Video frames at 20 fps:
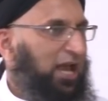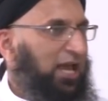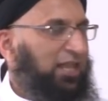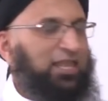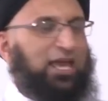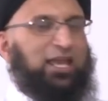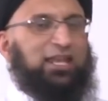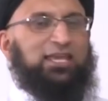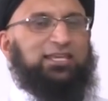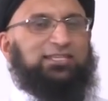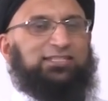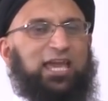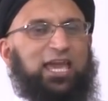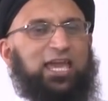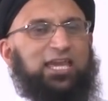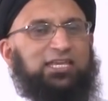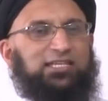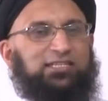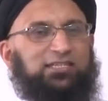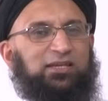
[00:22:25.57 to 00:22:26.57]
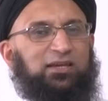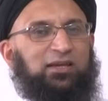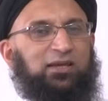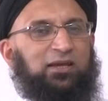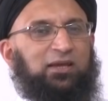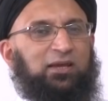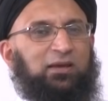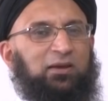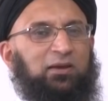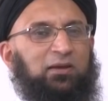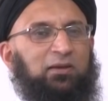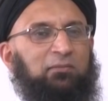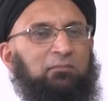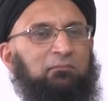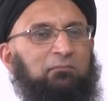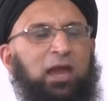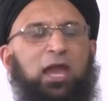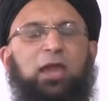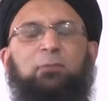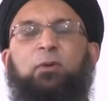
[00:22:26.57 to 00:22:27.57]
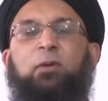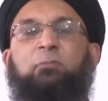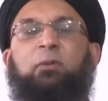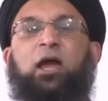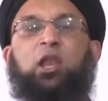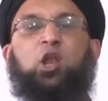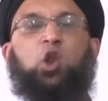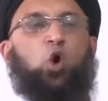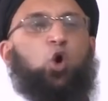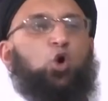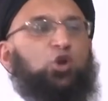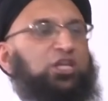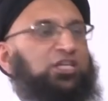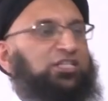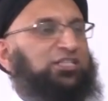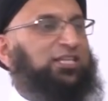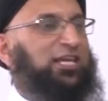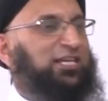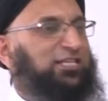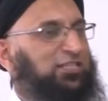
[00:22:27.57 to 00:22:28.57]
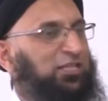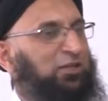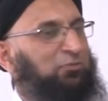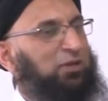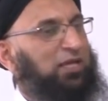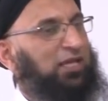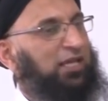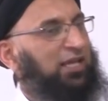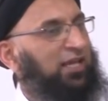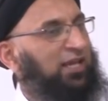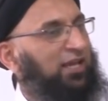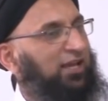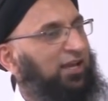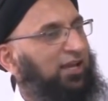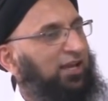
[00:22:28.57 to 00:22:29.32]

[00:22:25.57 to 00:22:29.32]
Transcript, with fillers: And then he says, maybe my Lord is testing me.